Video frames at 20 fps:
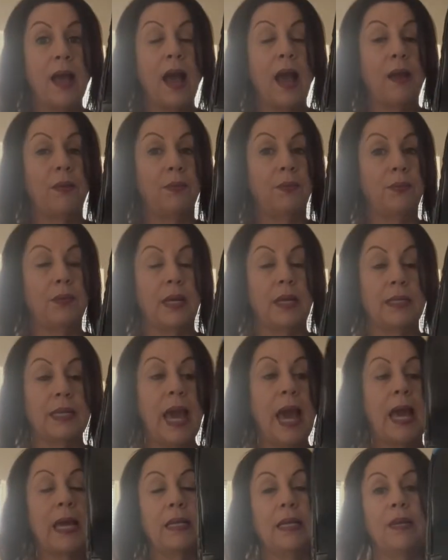
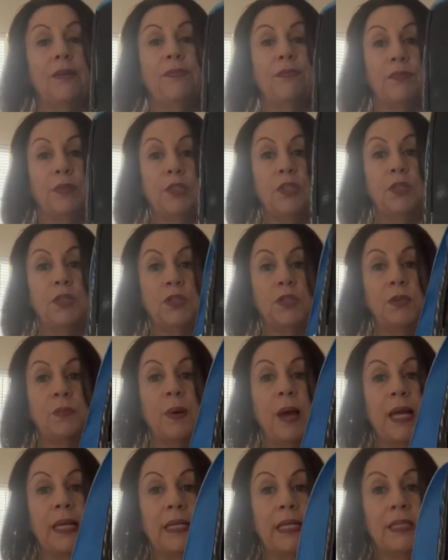Again, if you do
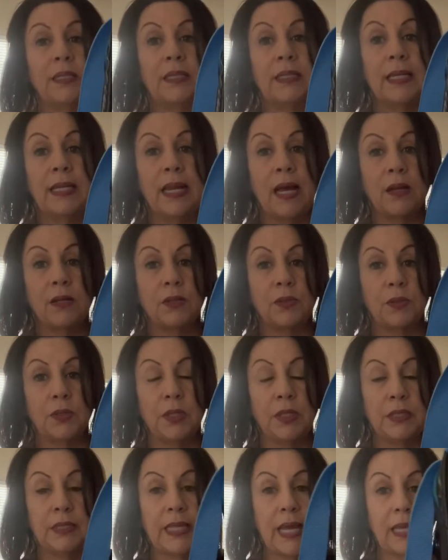binding, look at how
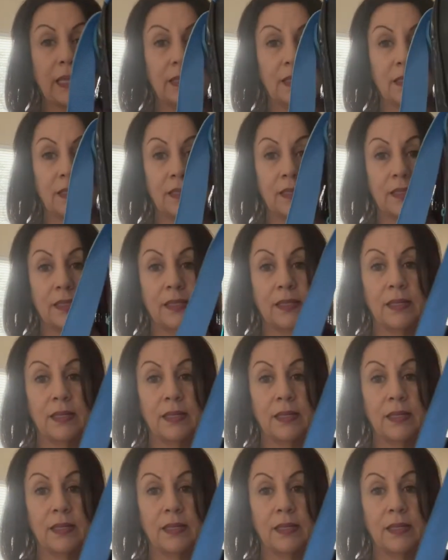good that looks.